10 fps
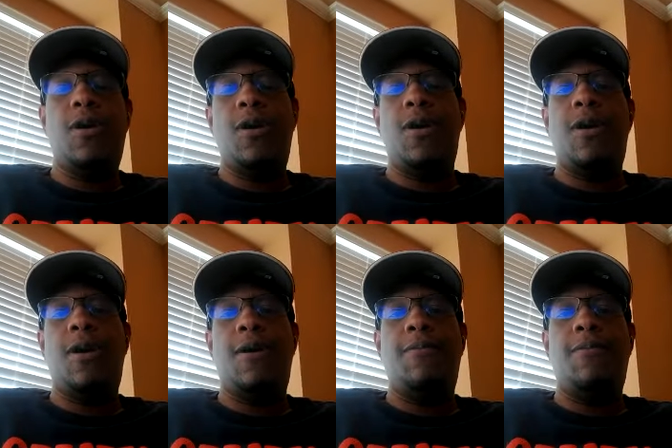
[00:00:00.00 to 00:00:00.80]

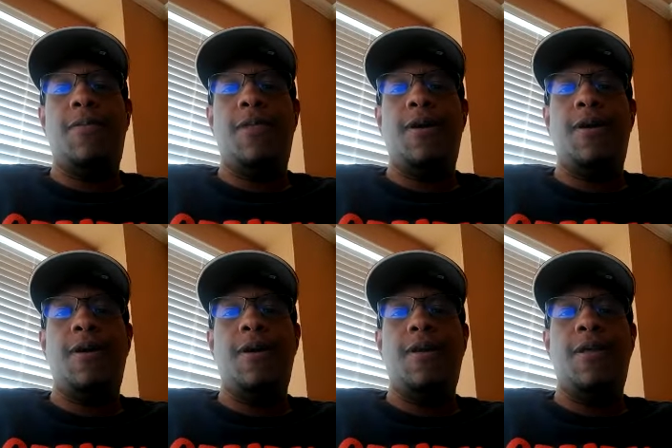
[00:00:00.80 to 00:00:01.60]

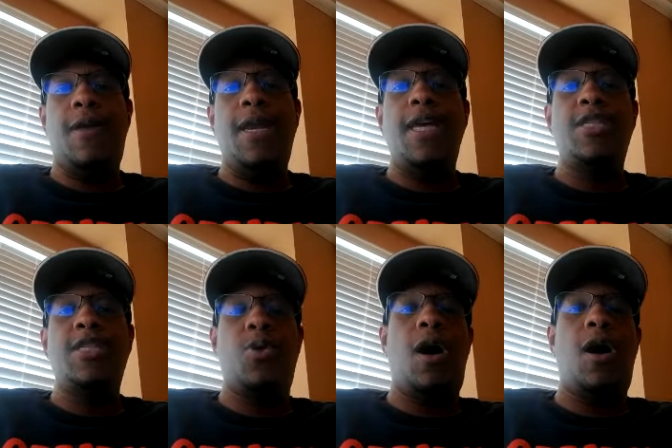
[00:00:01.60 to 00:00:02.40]
The
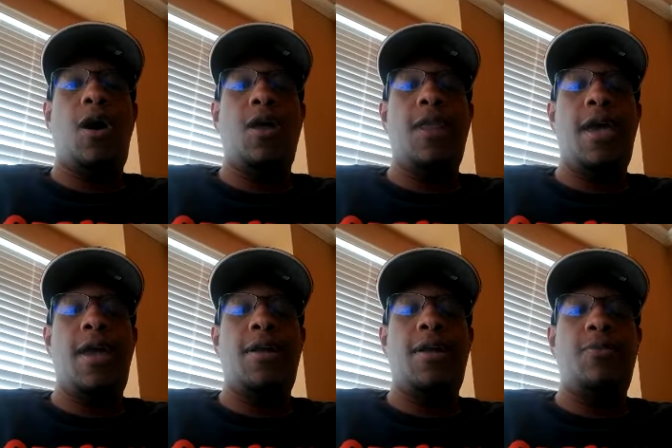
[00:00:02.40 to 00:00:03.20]
initial call
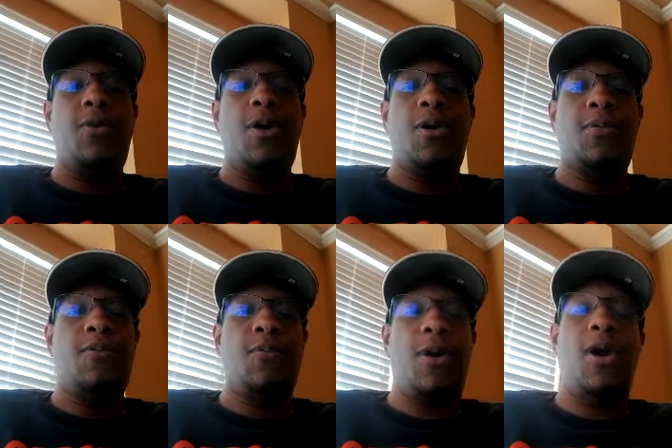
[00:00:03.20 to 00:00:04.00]
that
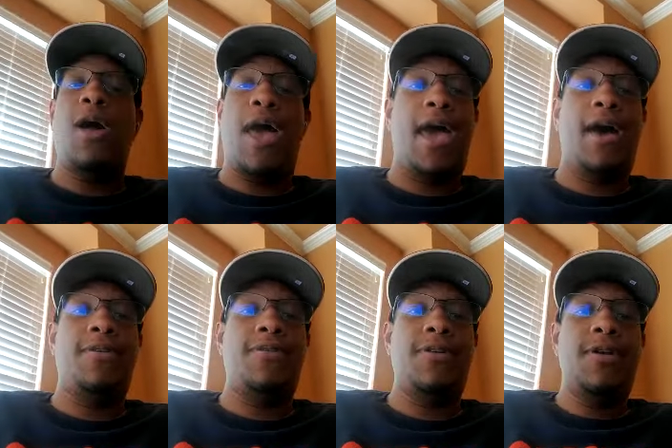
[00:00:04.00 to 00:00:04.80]
we'll
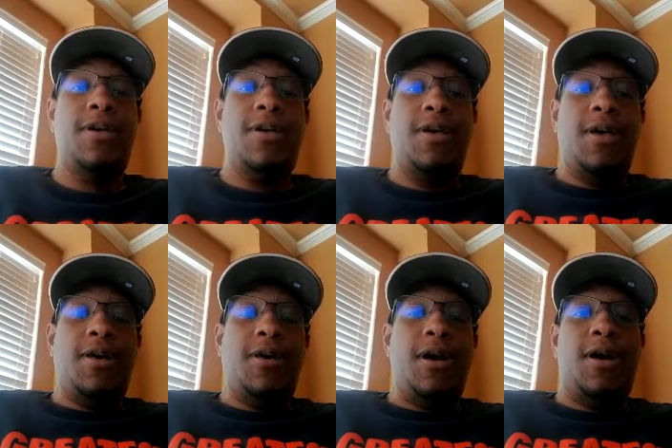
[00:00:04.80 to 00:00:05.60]
have
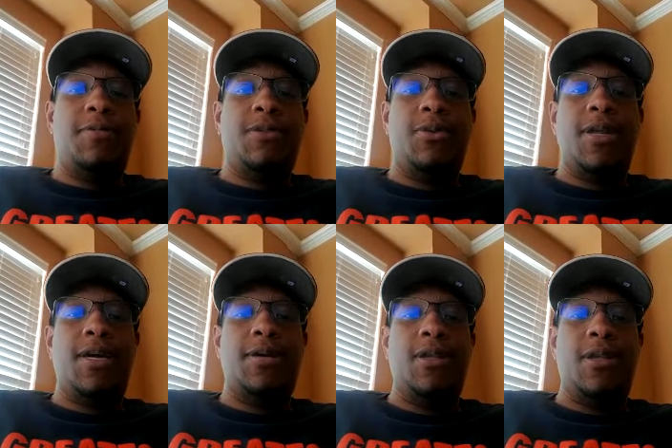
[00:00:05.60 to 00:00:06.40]

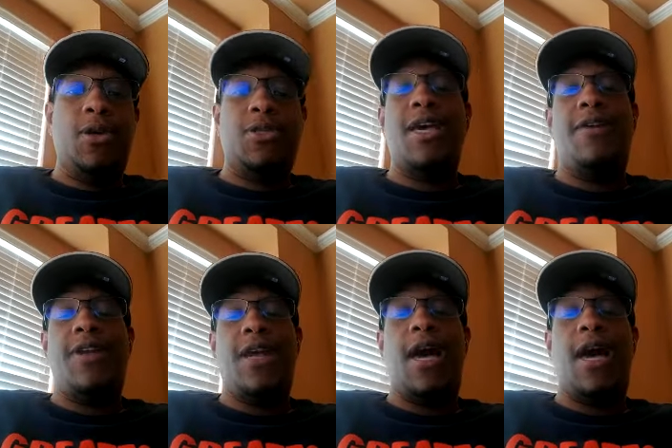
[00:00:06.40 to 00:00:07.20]
between yourself
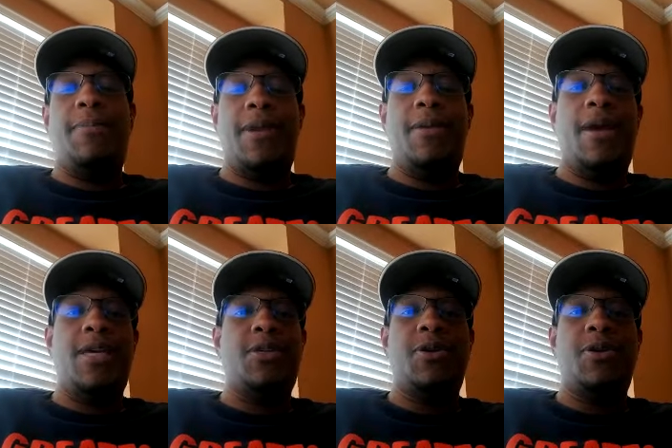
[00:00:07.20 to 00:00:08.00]
and the company, make
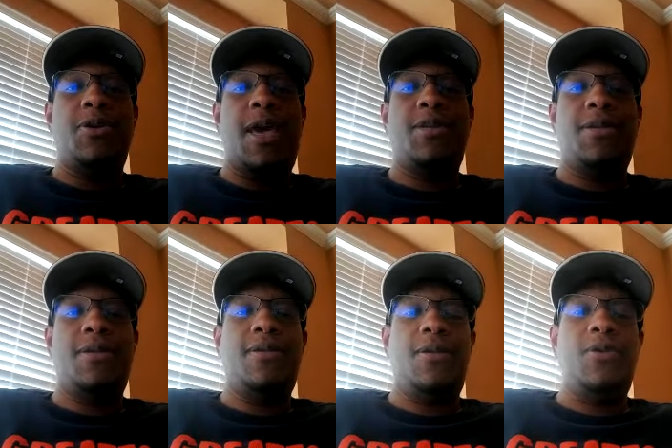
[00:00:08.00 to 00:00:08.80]
sure that
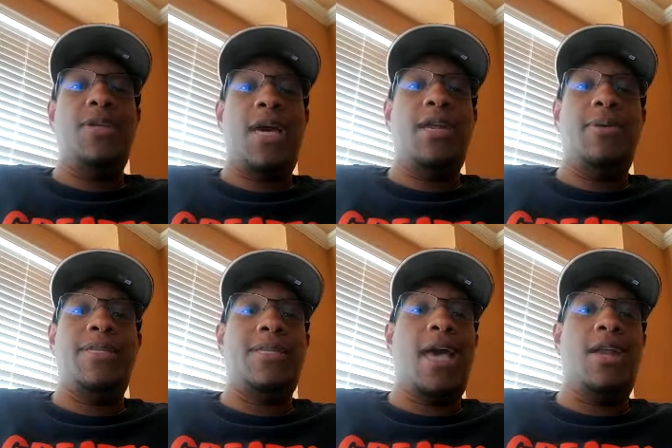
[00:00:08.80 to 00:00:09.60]
you tell them
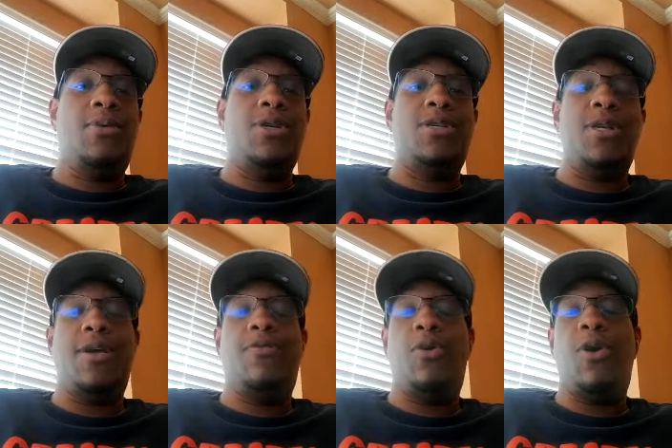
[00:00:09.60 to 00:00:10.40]
exactly what you're
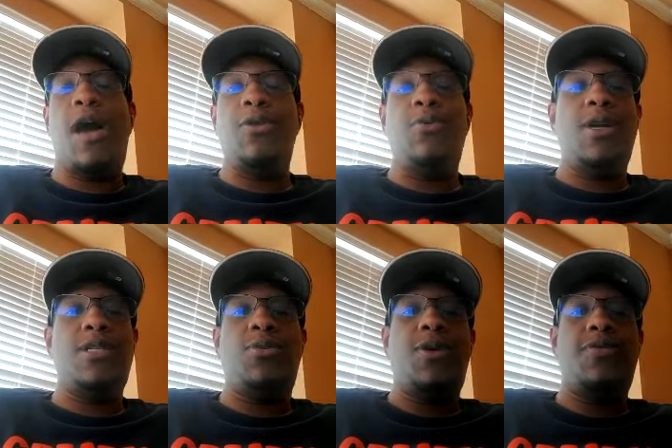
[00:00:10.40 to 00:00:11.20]
looking for, how you want it
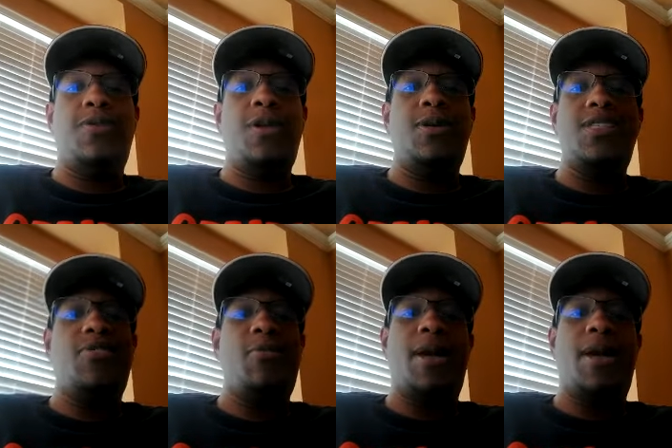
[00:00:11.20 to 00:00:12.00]
to work for you, because
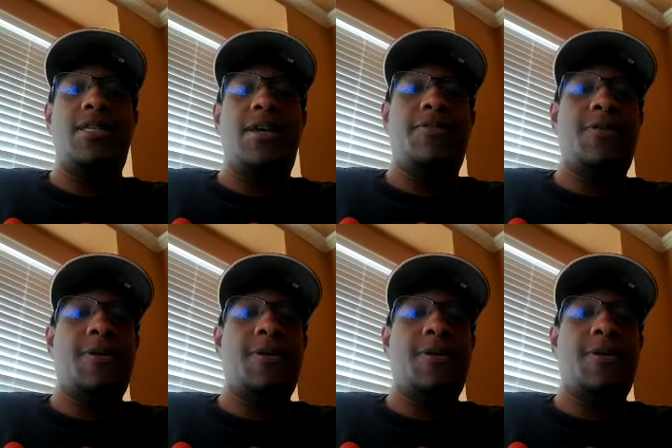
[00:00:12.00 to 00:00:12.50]
everybody's different.